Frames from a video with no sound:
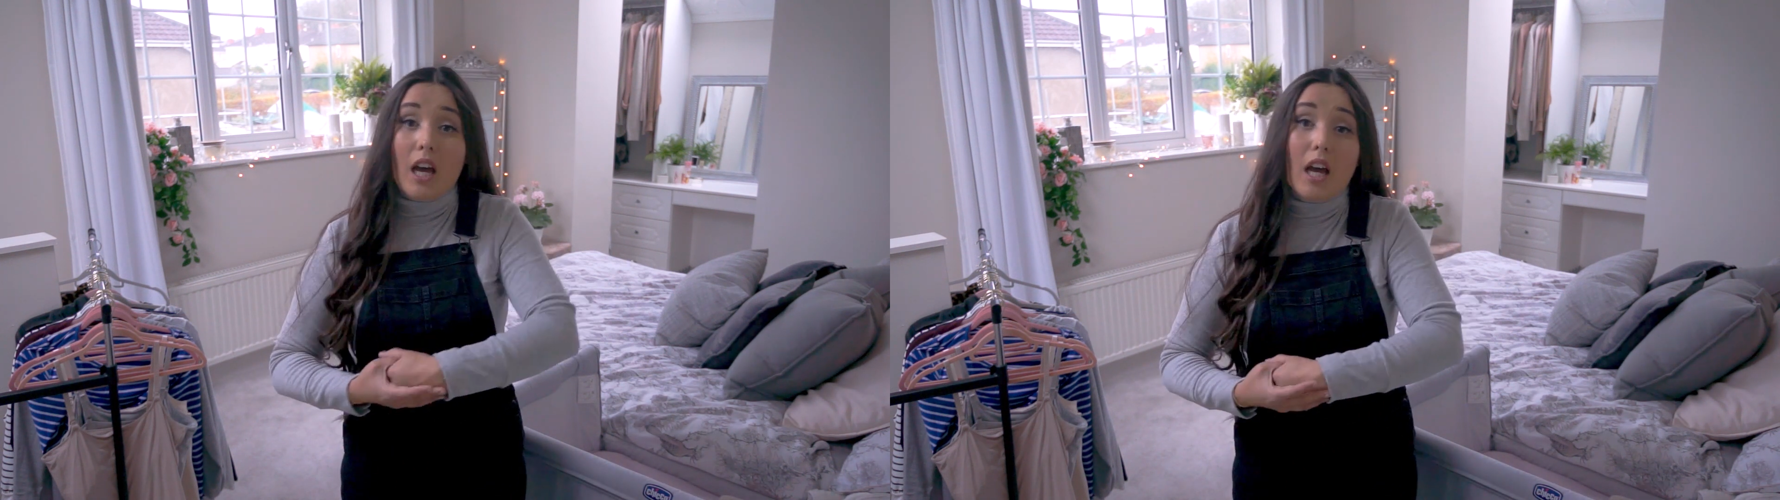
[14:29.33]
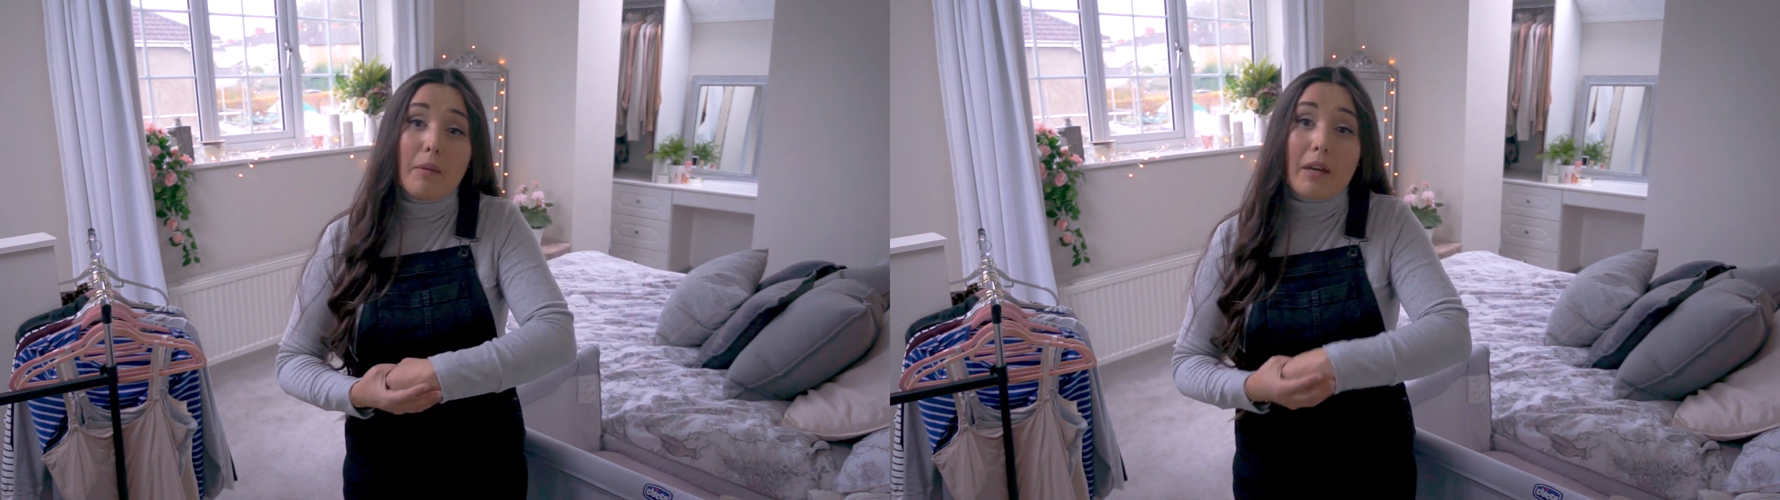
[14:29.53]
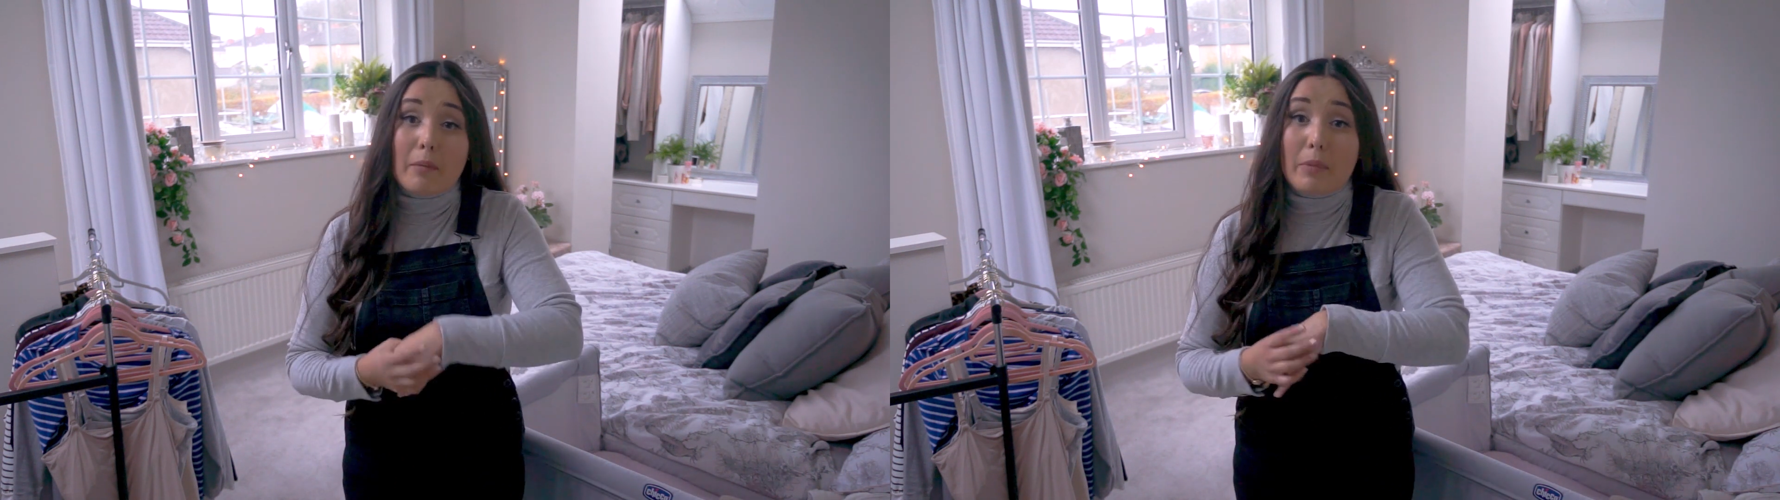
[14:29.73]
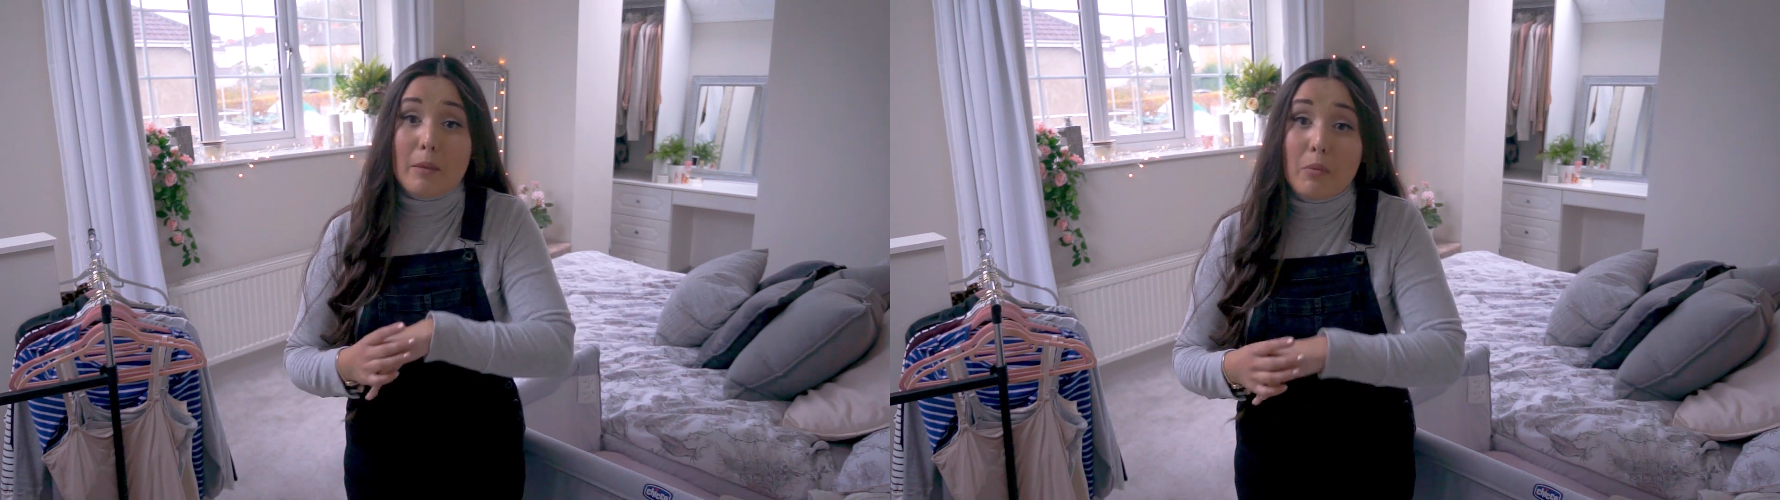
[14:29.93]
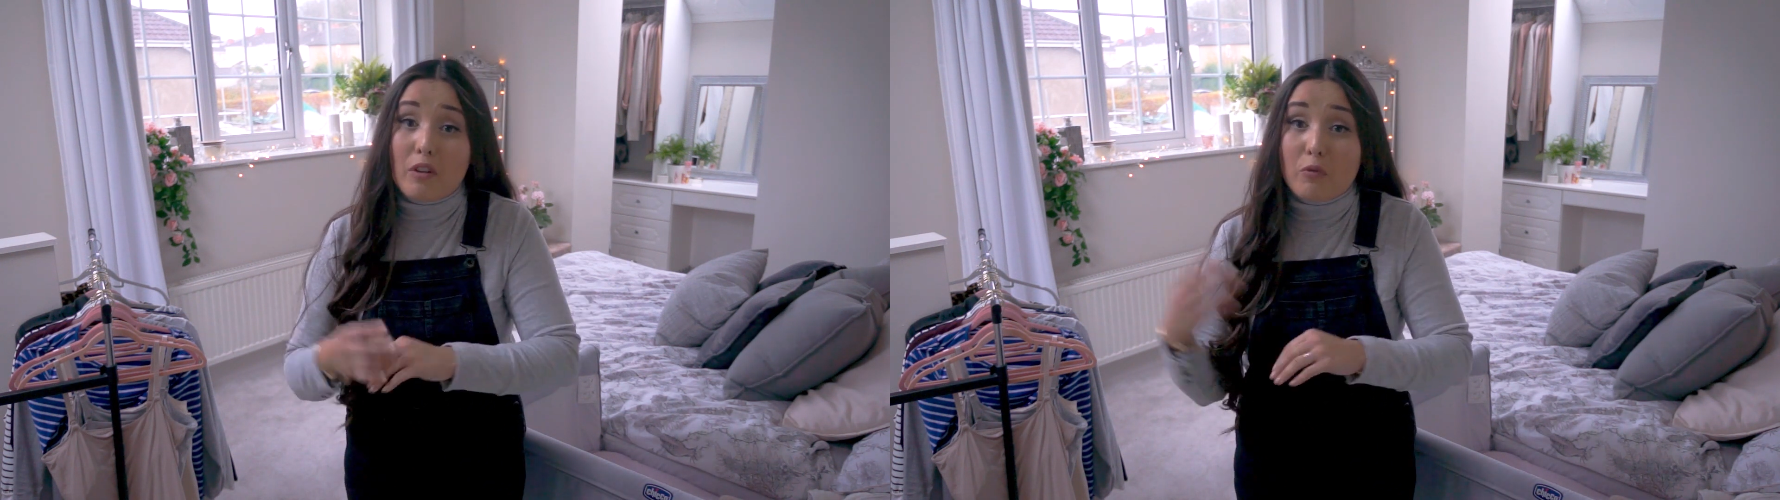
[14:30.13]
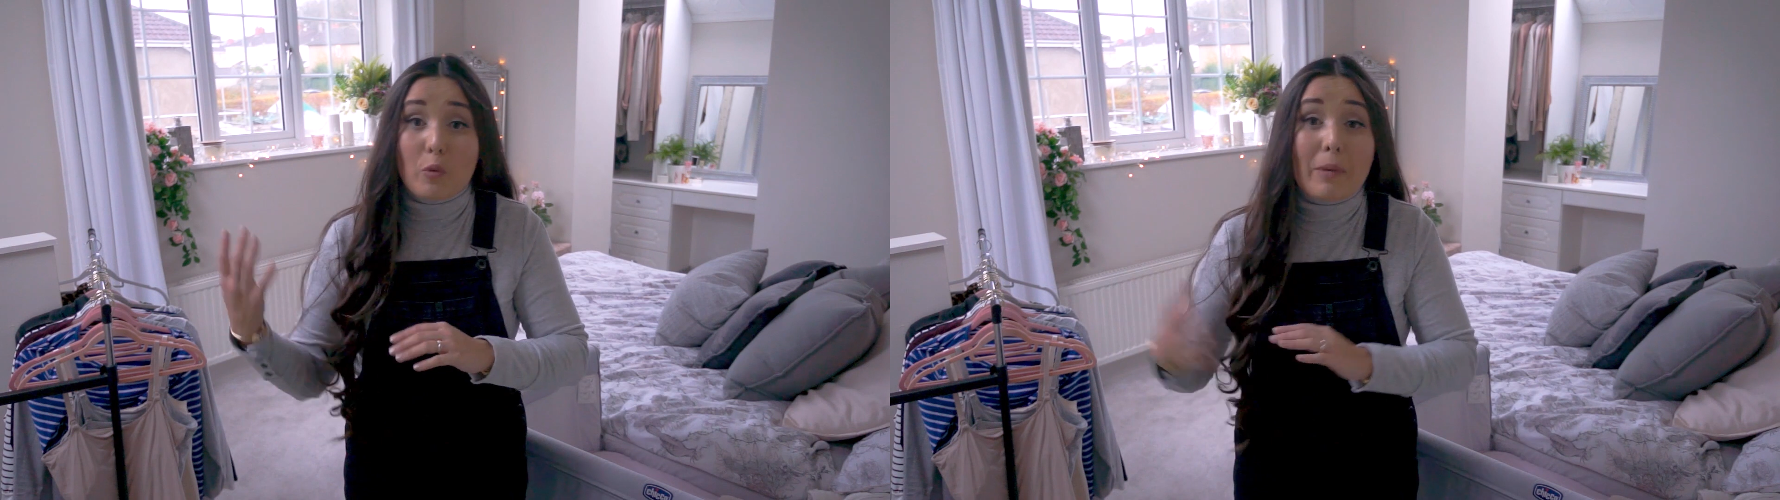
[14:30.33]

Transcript: and people have walked